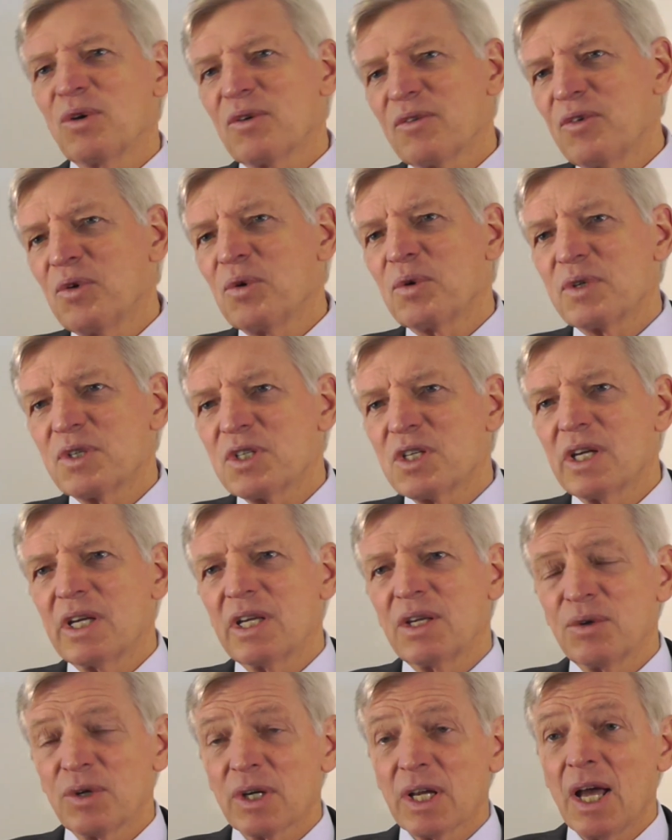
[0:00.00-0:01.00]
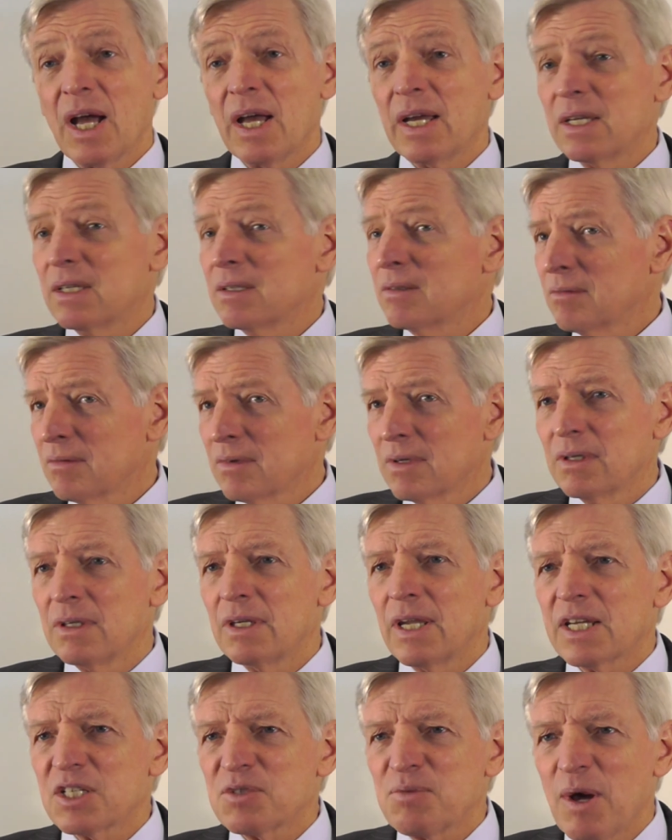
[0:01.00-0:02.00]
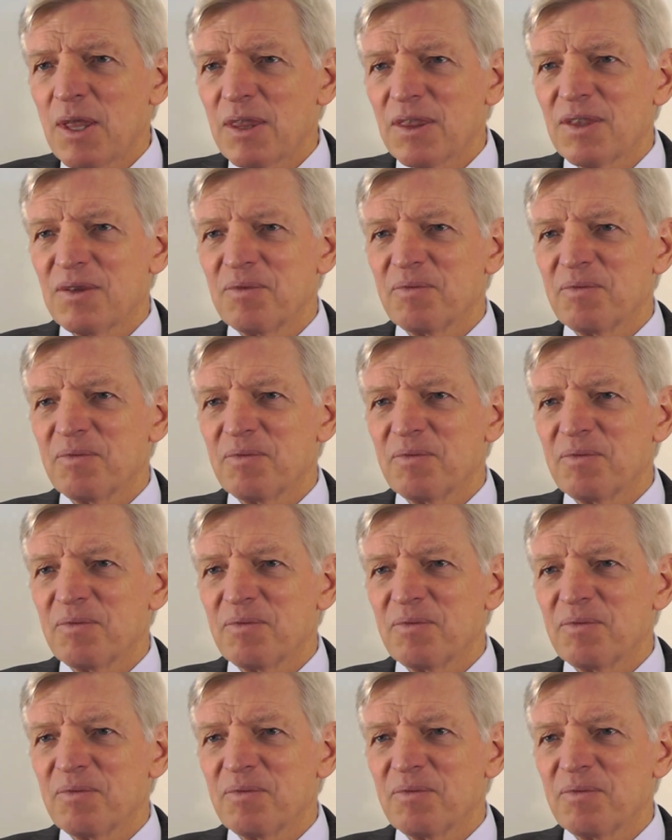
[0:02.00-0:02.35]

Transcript: forward to seeing you again next month.